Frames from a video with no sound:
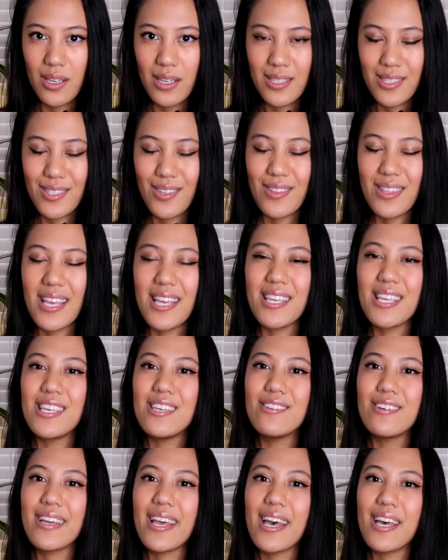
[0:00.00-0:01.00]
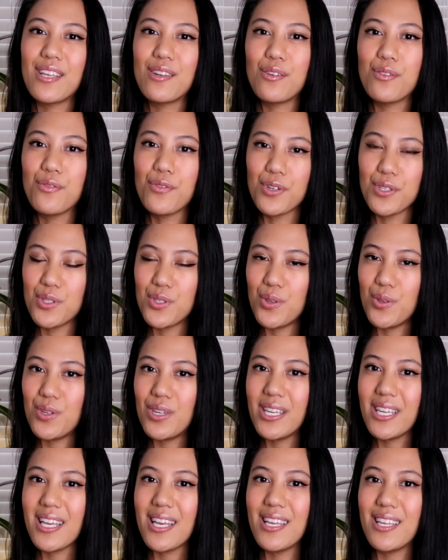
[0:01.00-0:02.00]
So thank you again for
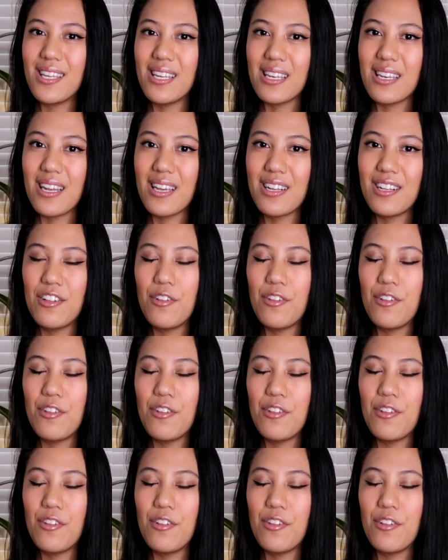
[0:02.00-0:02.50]
tuning in.